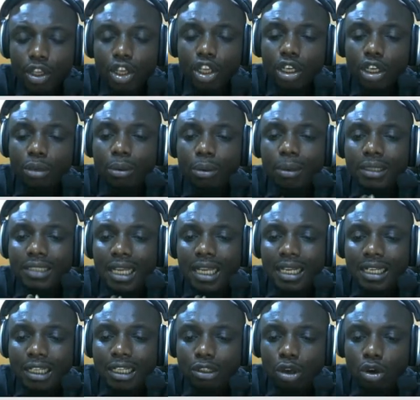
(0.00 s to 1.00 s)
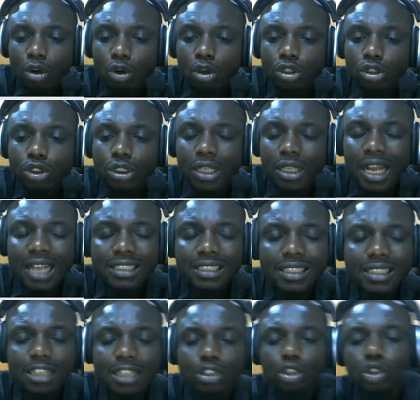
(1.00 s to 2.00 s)
The moment I click on country,
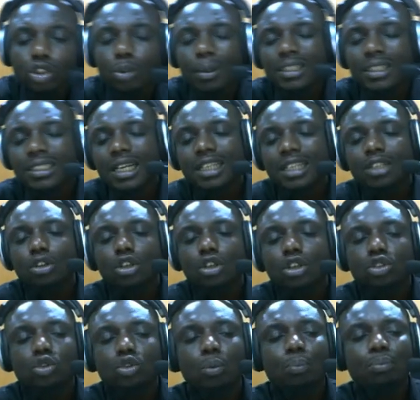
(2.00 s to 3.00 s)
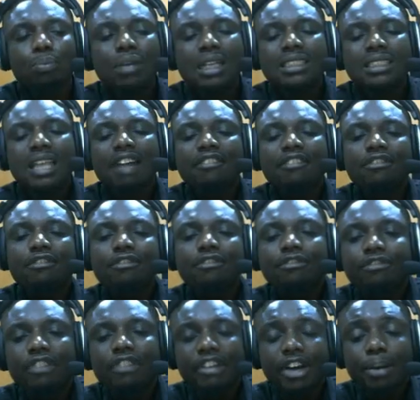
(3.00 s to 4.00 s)
Excel is automatically going to place that
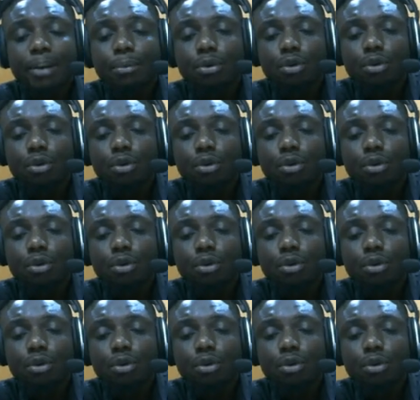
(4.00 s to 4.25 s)
variable